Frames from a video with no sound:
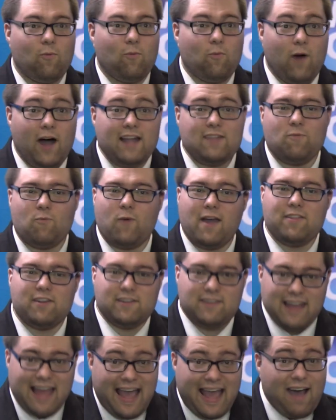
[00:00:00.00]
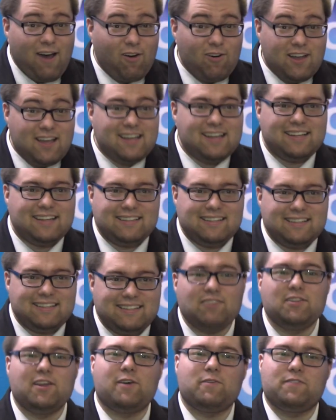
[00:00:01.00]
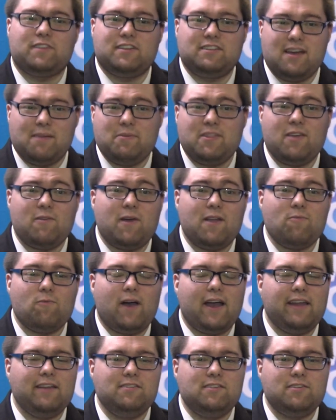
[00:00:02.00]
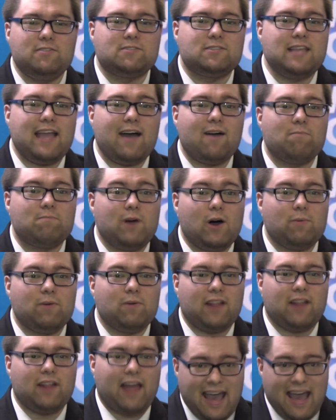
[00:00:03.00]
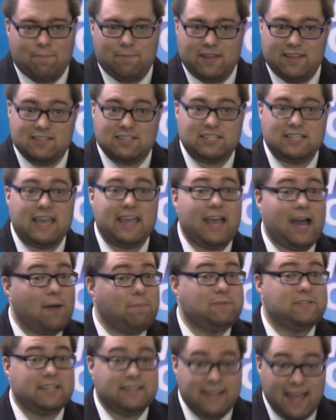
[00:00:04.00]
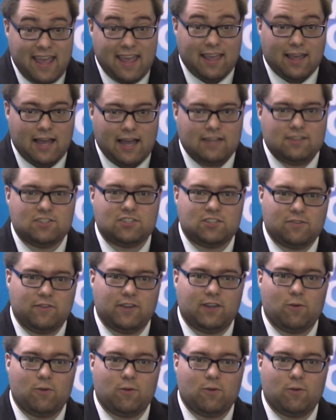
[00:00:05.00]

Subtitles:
Want weather now? Download the WNY News Now mobile app and stay up to date on severe